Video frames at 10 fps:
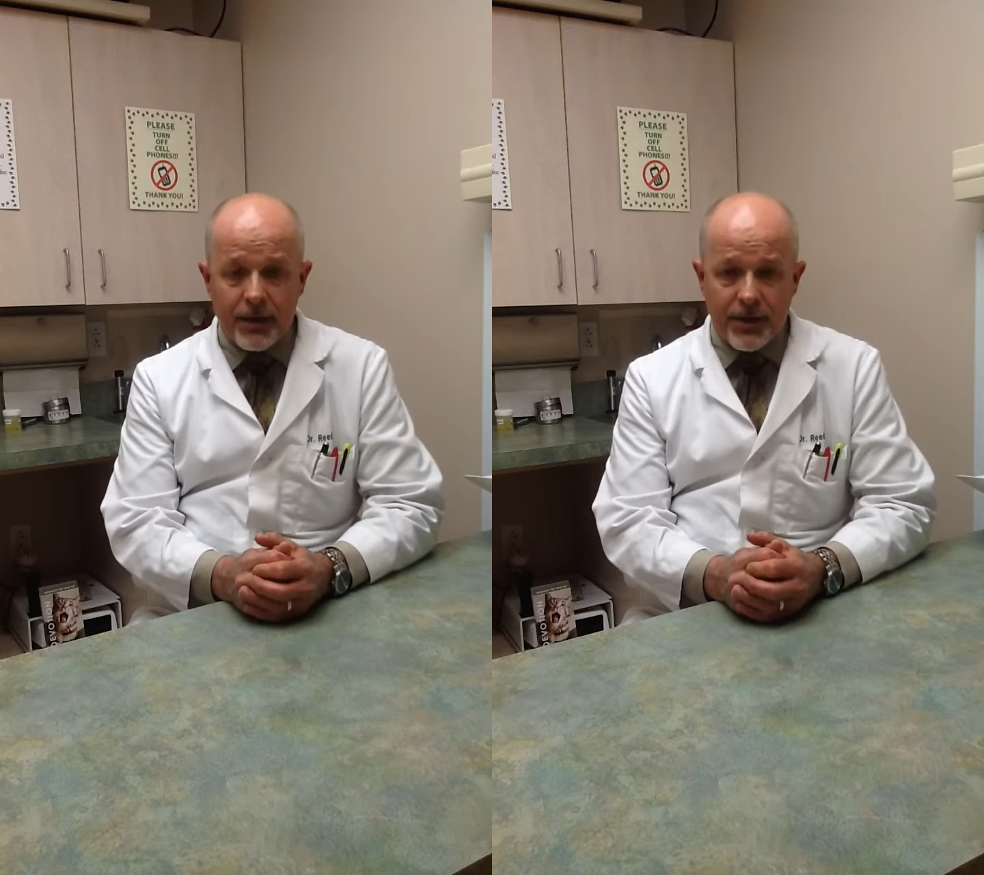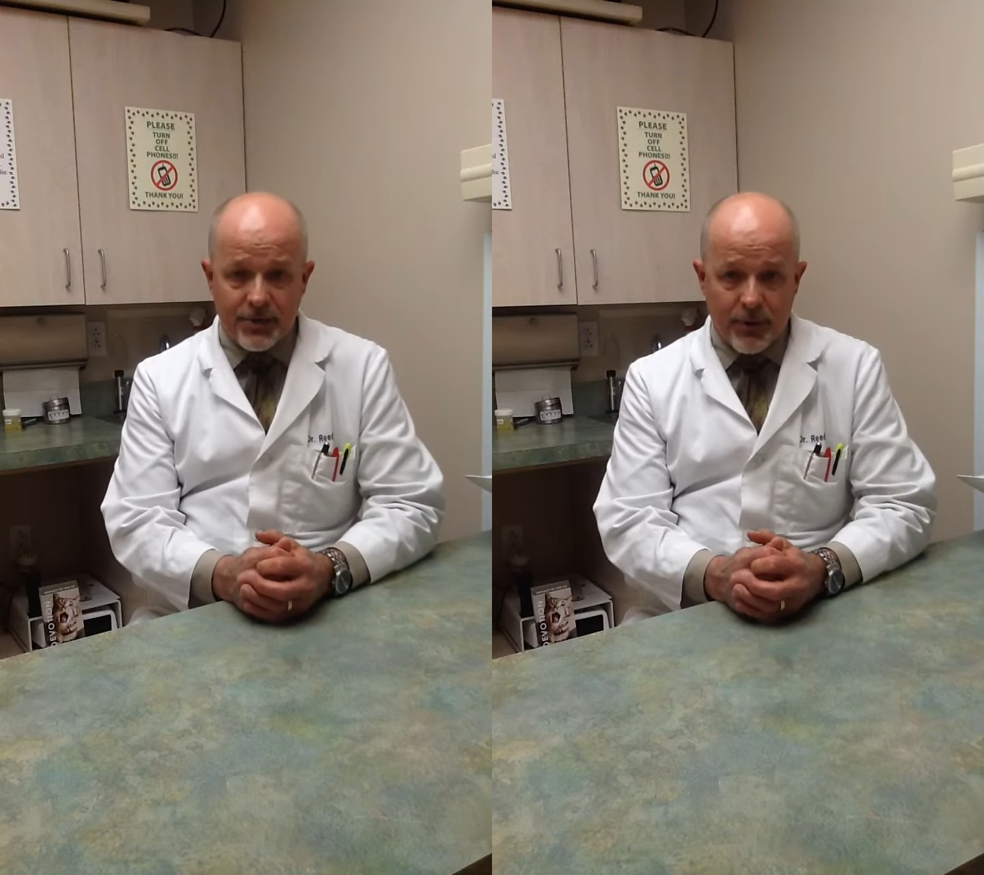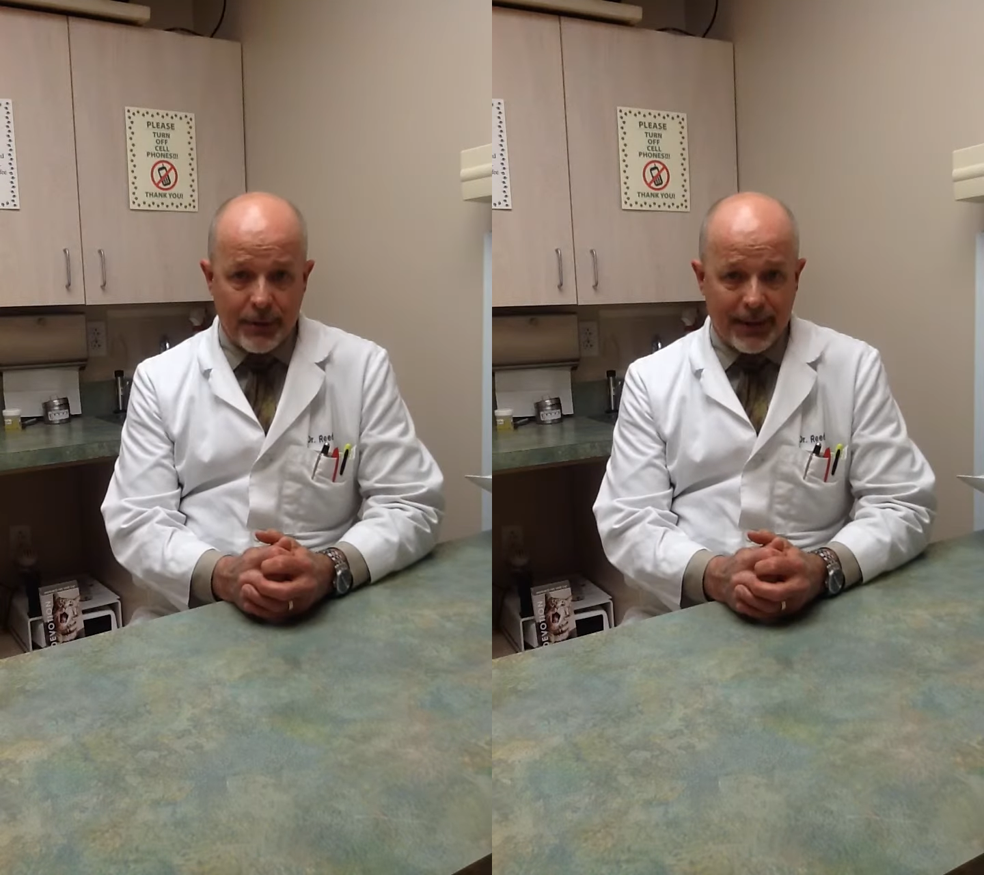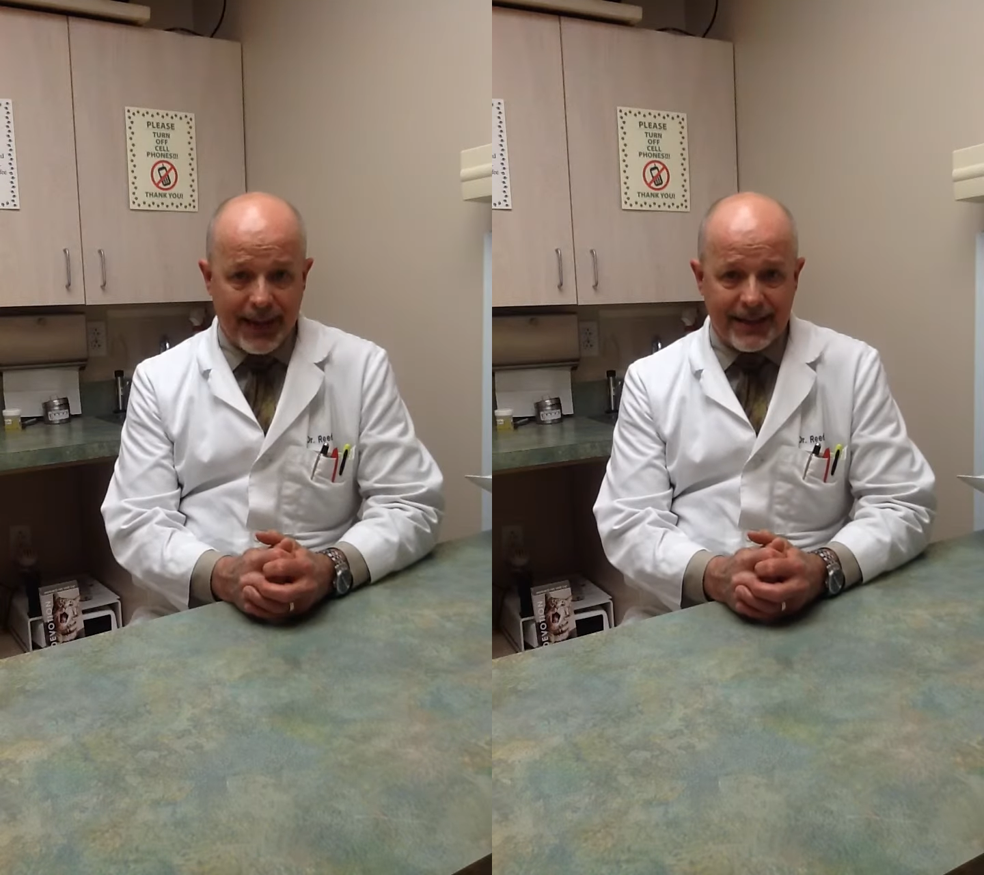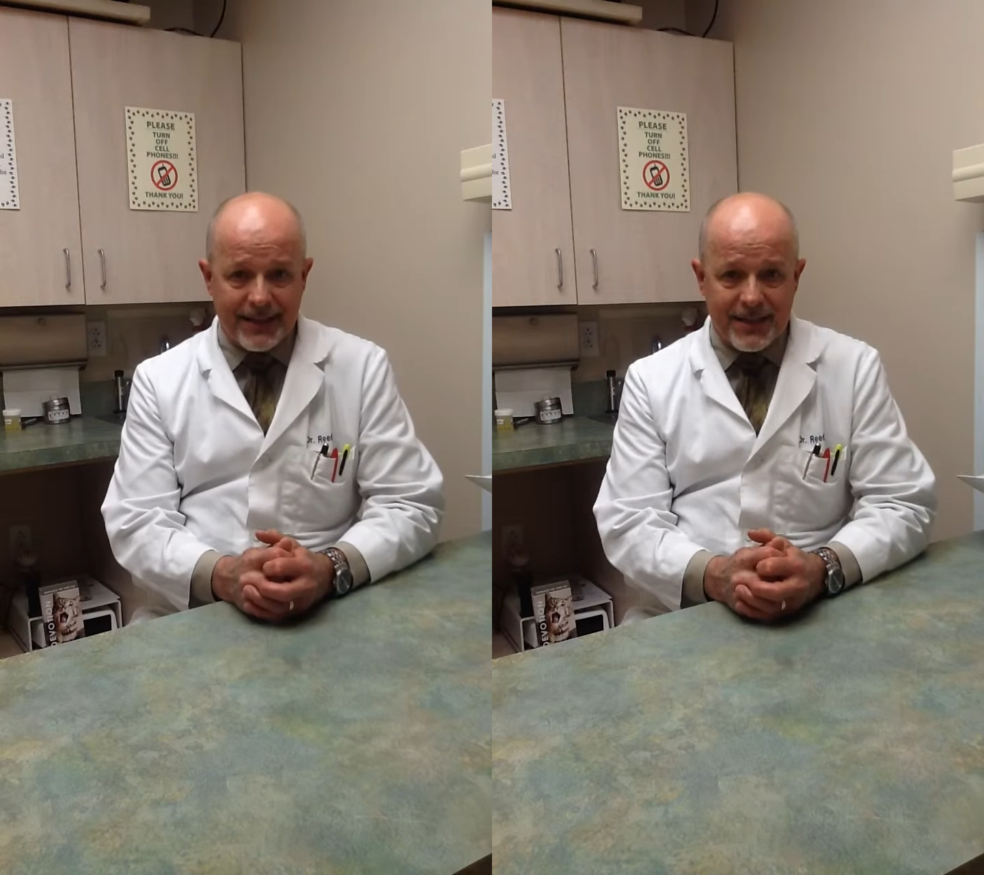That's why we
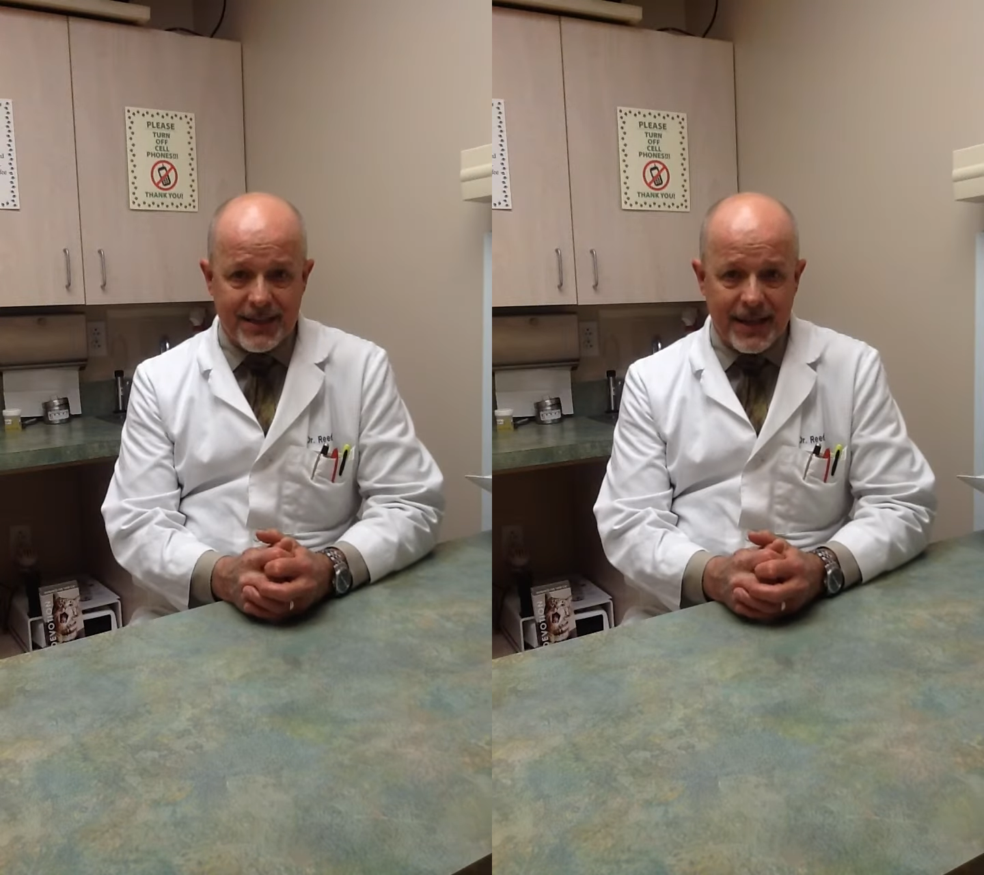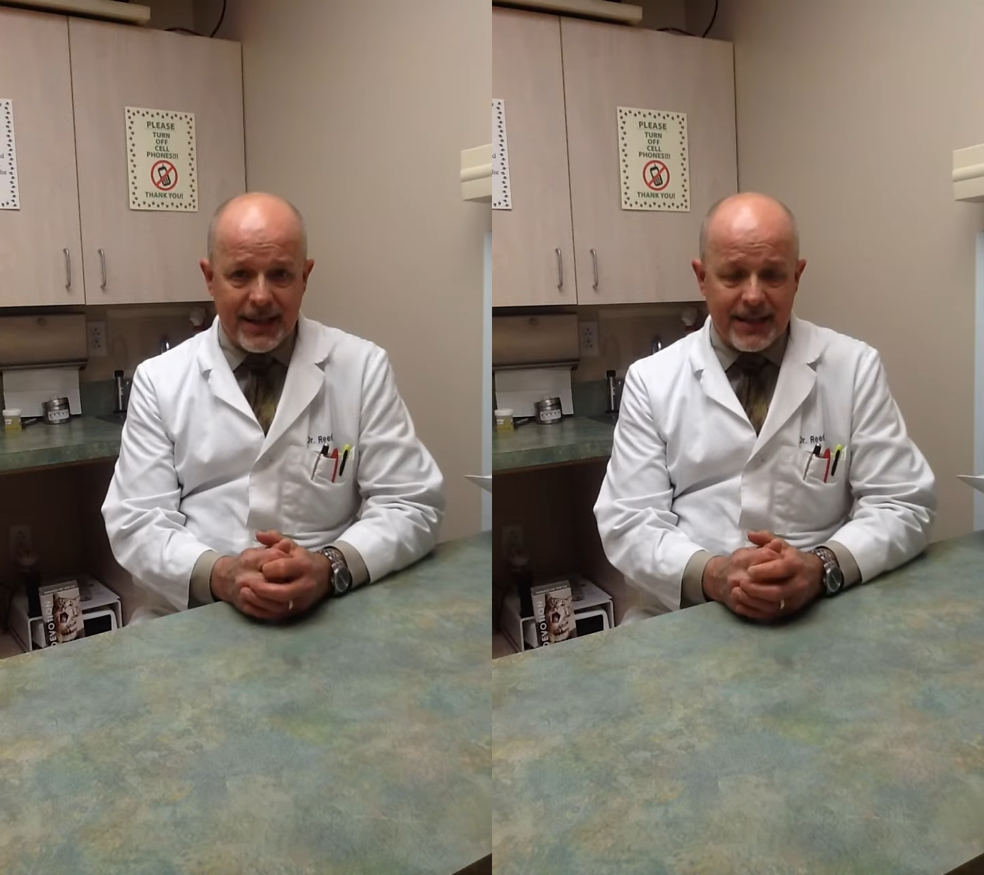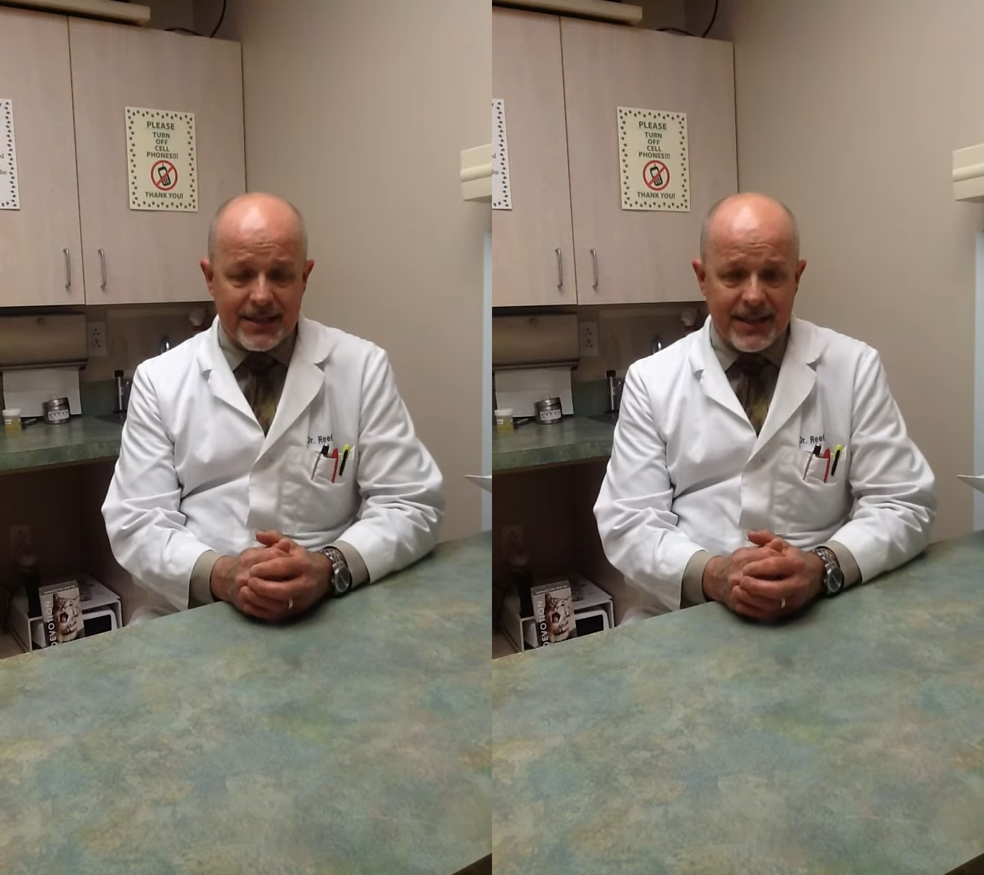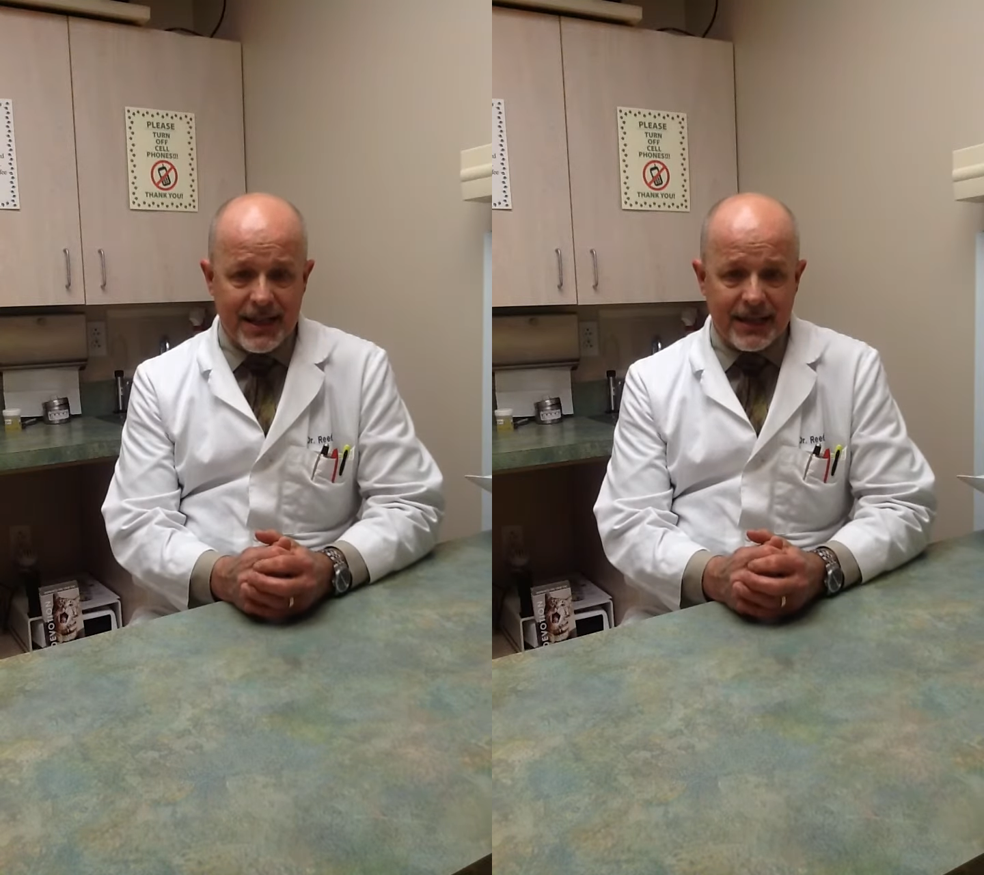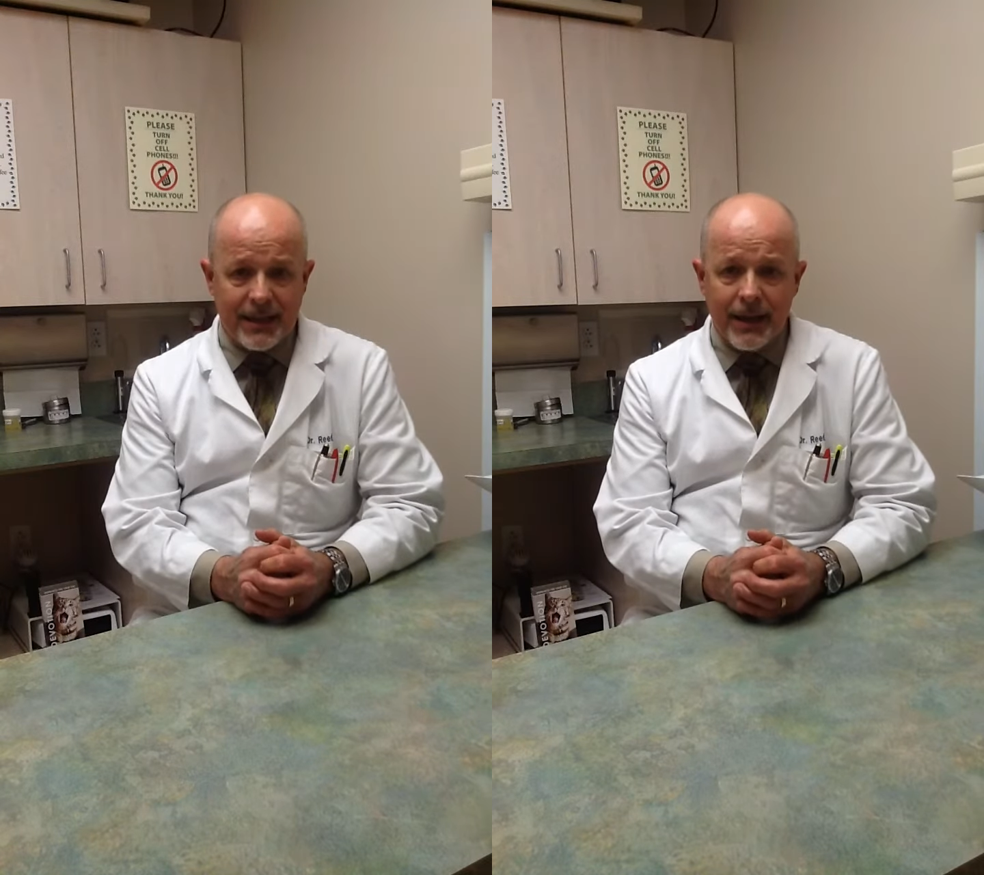like to see these teeth